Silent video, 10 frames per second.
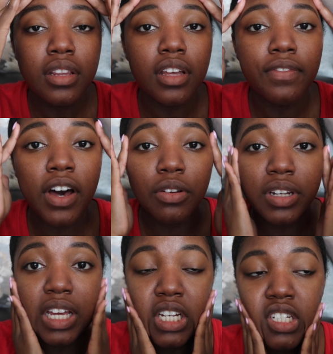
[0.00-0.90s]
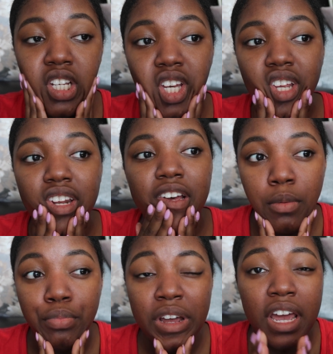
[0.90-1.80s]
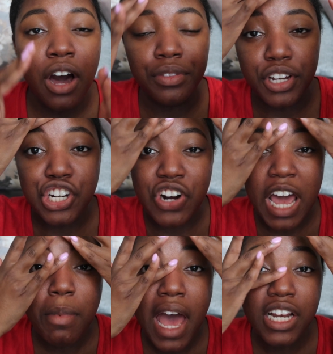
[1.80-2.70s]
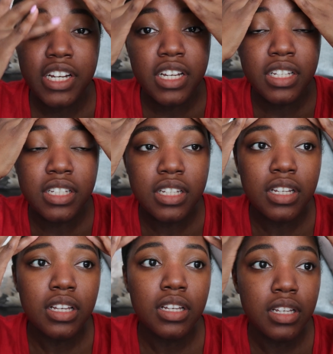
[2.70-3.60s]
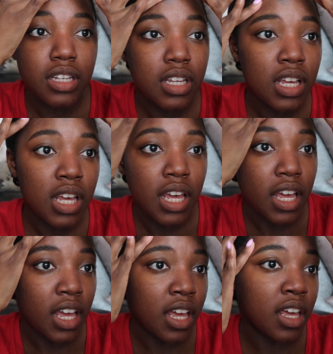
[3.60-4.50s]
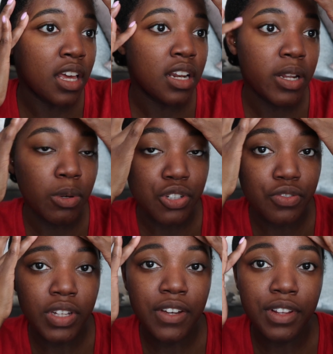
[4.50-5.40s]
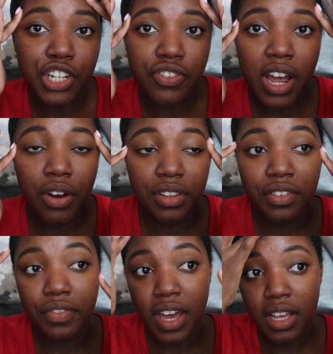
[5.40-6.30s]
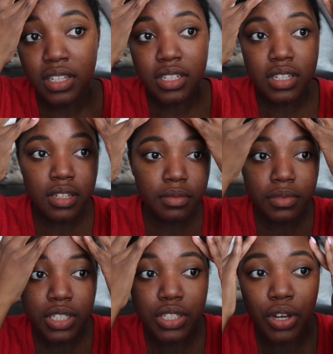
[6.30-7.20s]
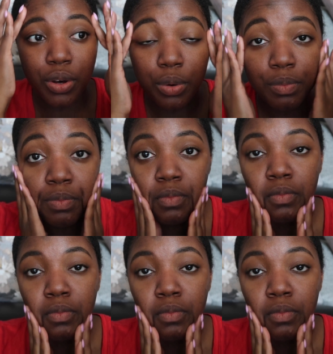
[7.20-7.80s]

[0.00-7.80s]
the foundation bringing out their dry patches, and it was really drying on the face. So